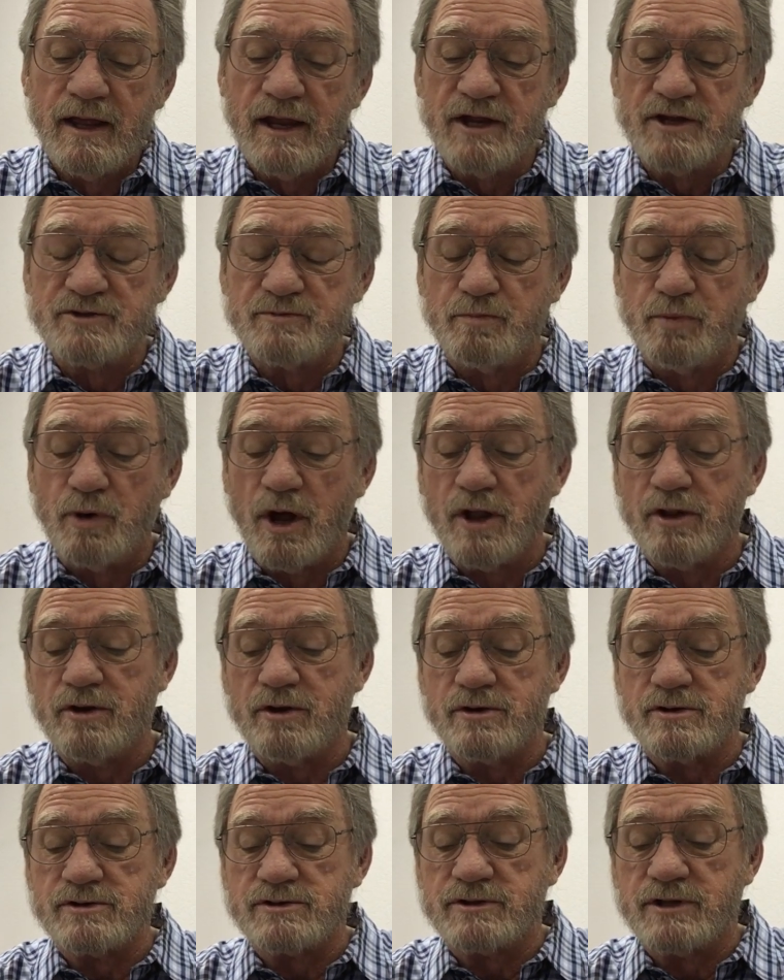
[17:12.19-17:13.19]
his
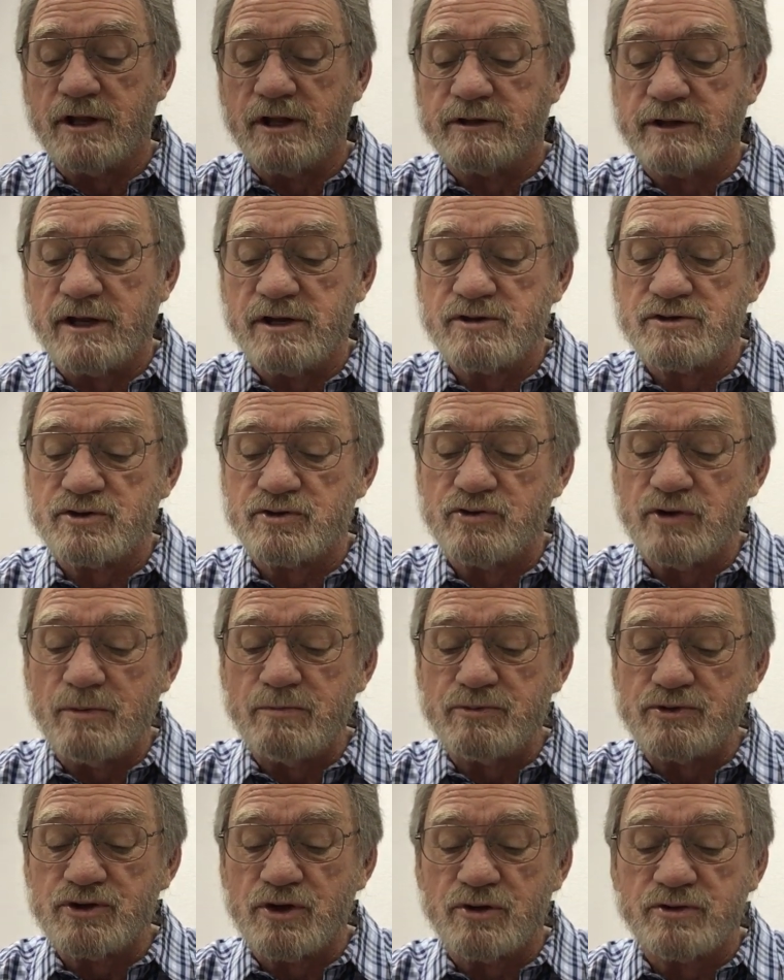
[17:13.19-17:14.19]
brothers that they
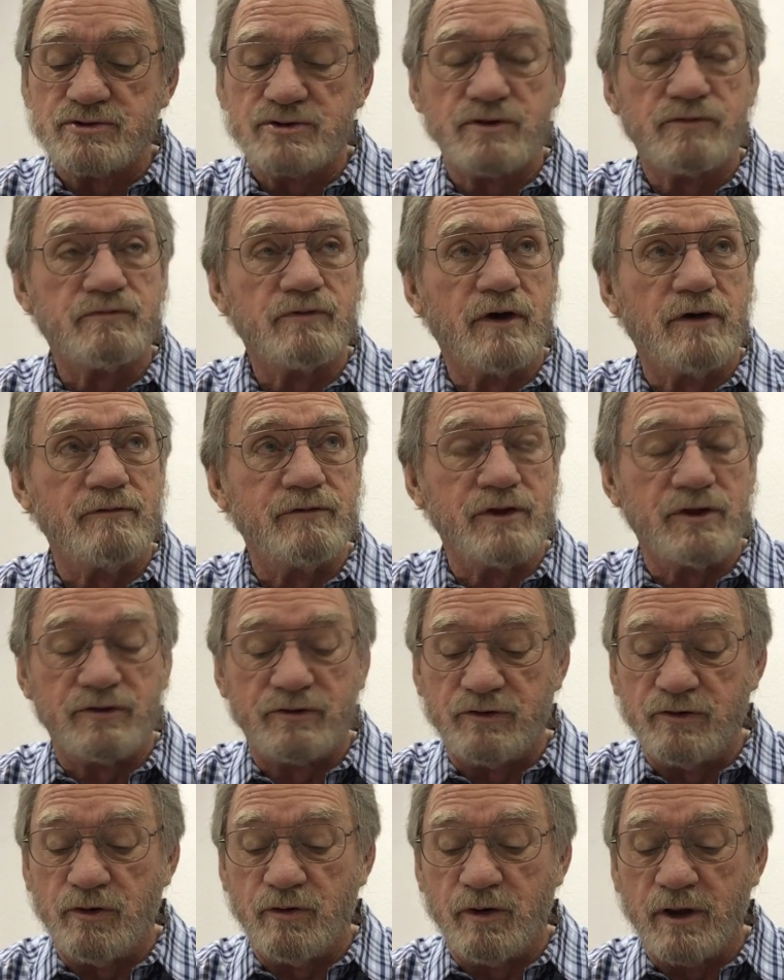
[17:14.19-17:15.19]
stripped Joseph of
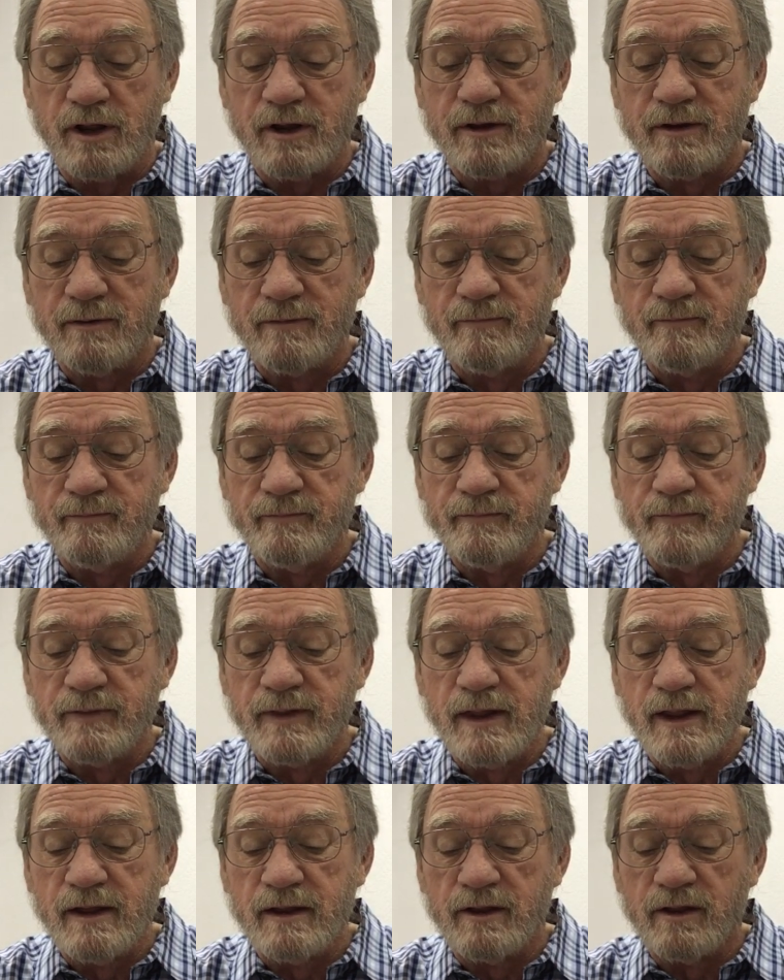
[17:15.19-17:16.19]
his tunic,
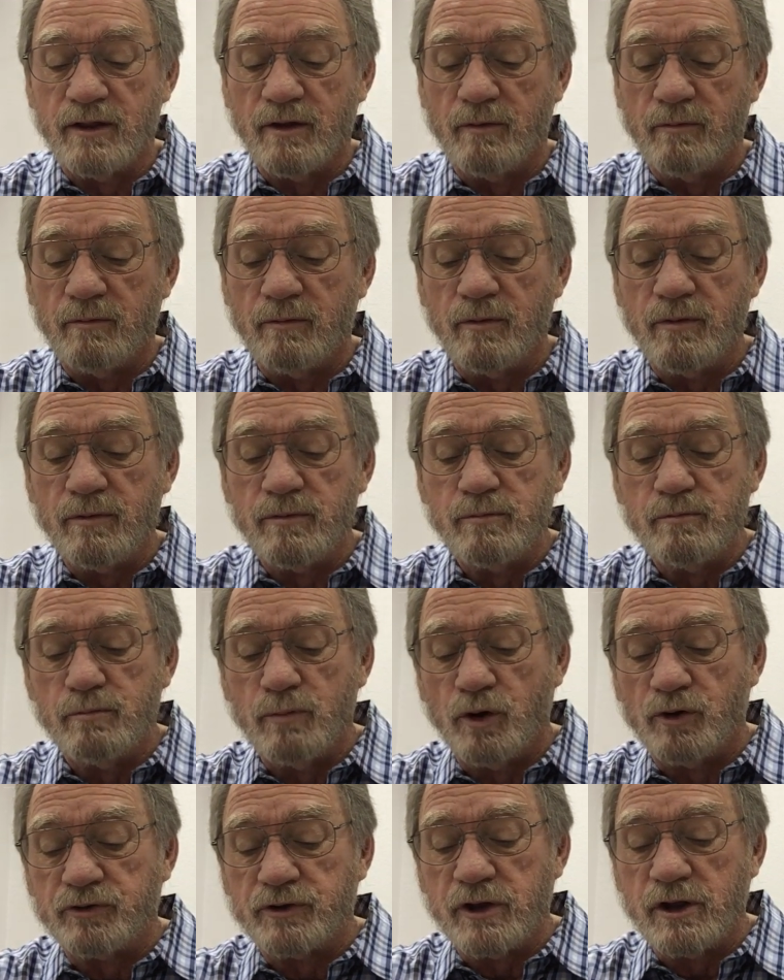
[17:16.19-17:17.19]
the
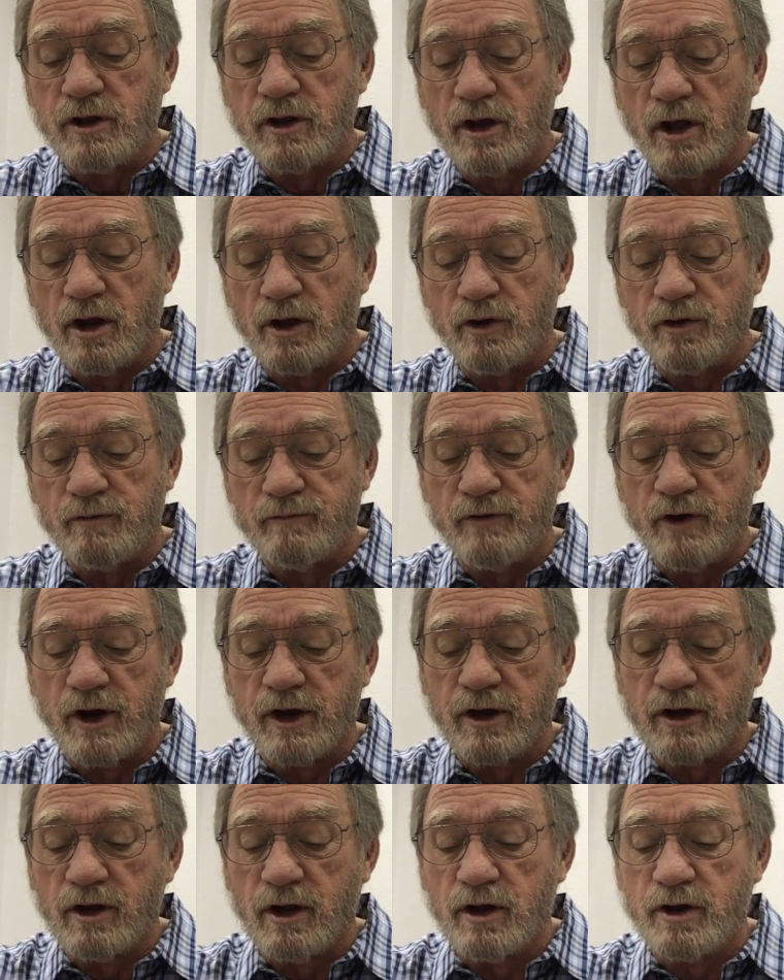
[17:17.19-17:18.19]
multicolored or
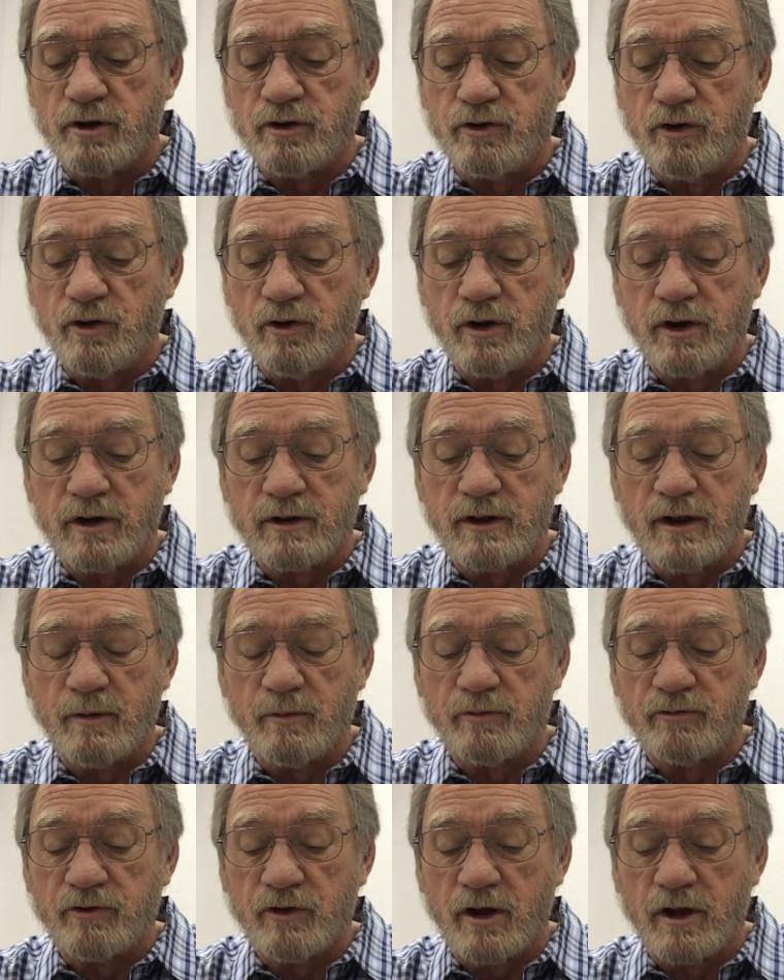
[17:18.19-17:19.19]
varicolored tunic that
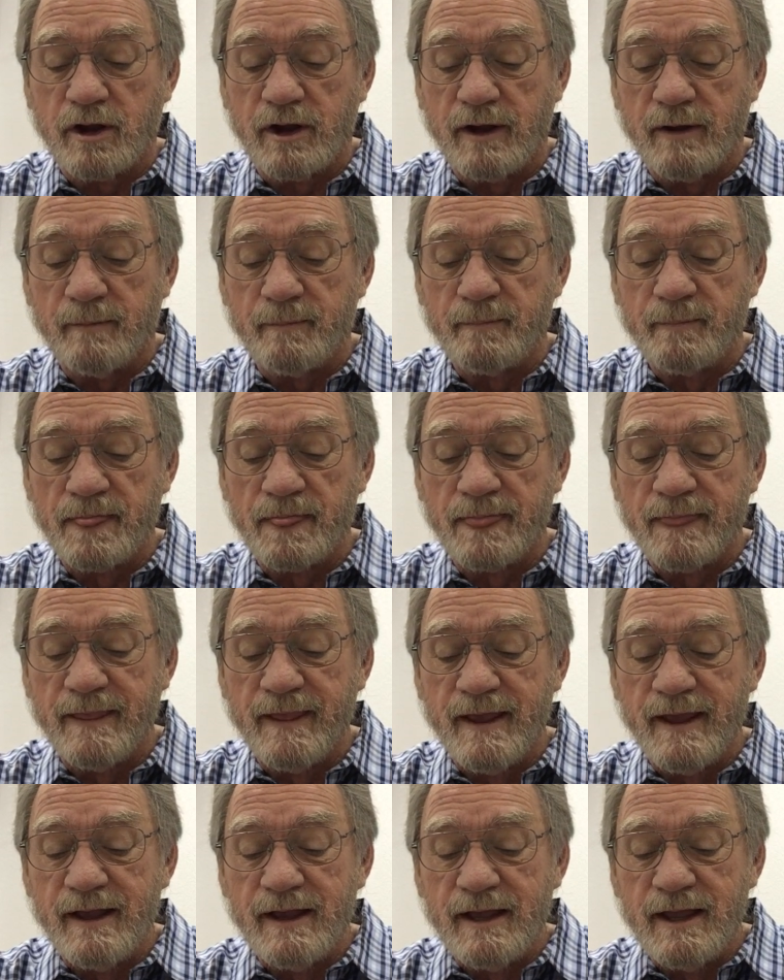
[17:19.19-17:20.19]
was on him,
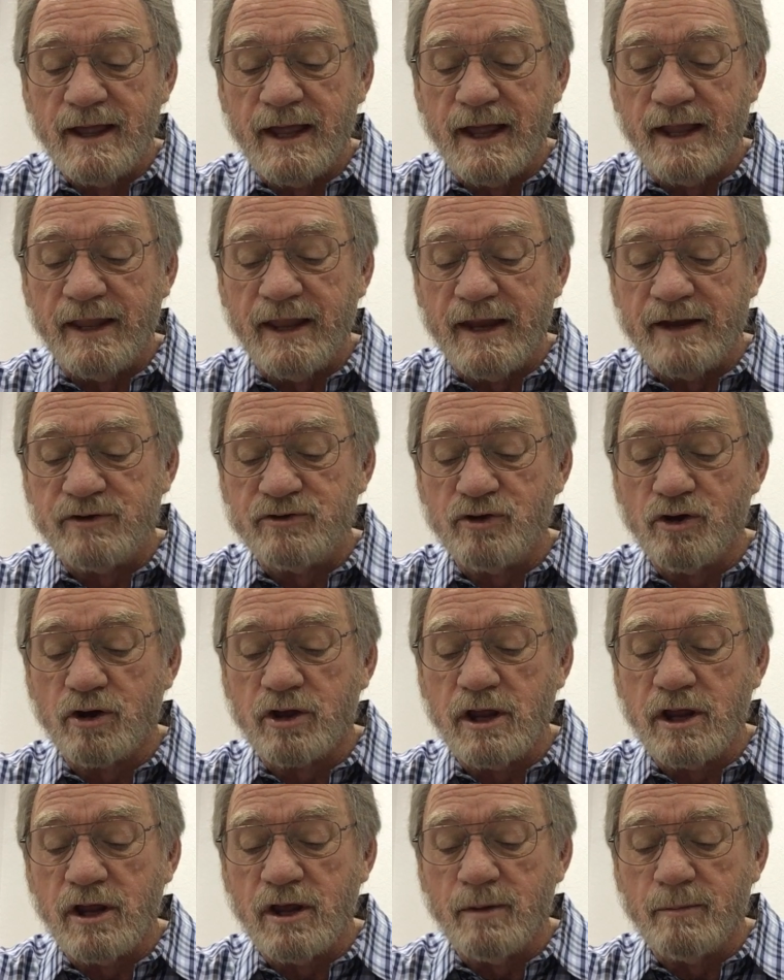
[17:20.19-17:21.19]
and they
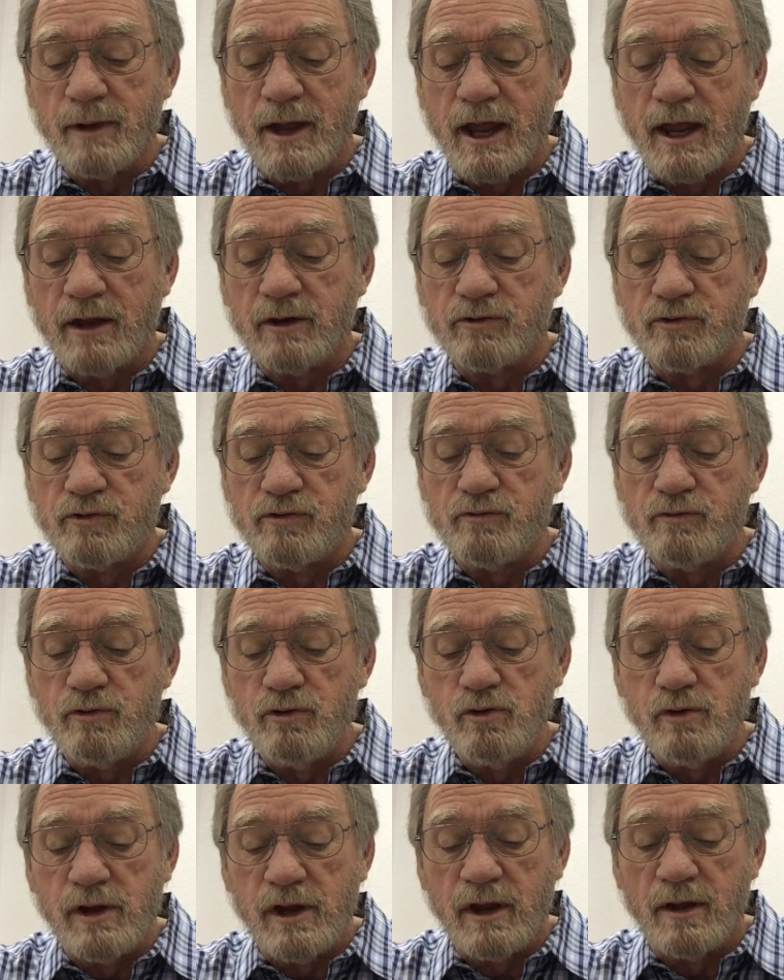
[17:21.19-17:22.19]
took him and
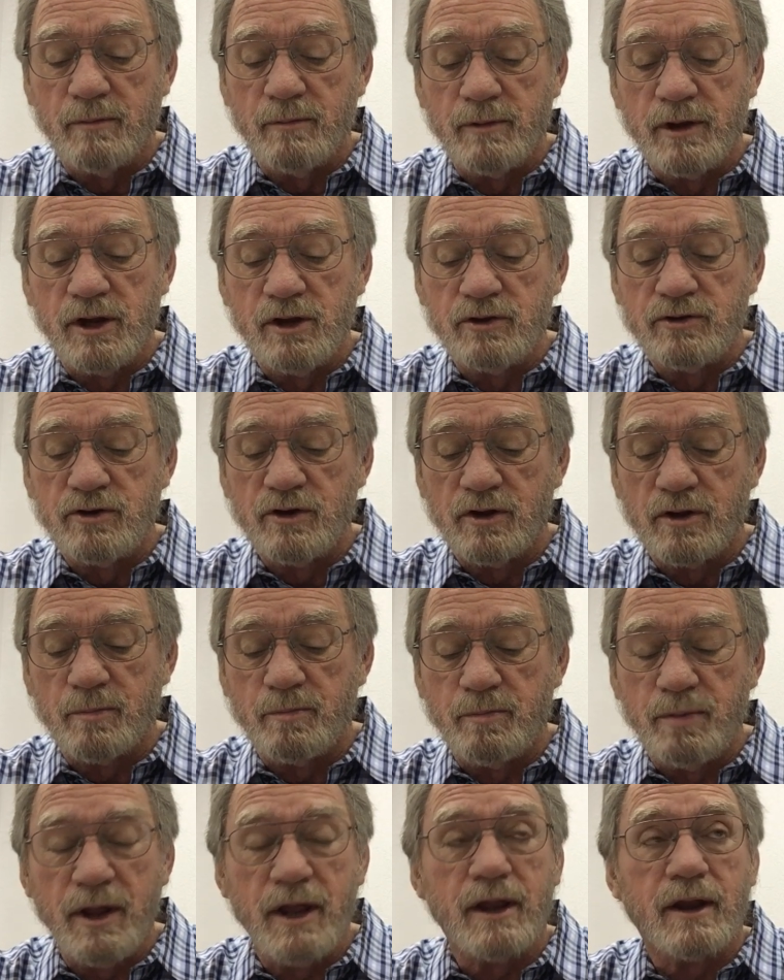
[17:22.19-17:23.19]
threw him into the
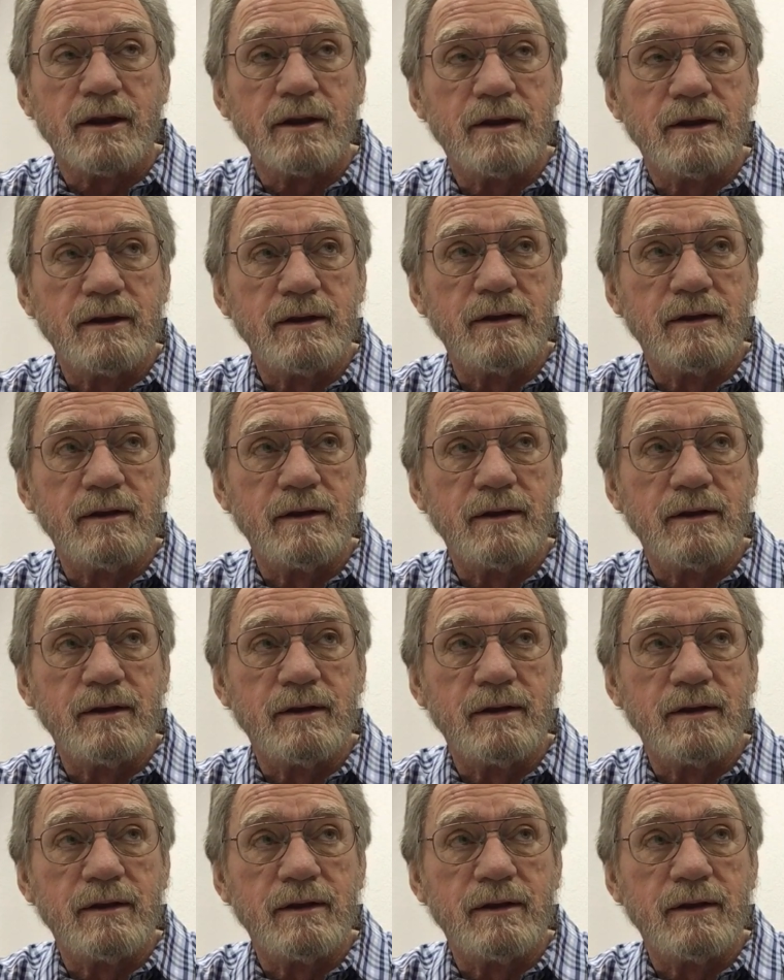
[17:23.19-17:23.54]
pit.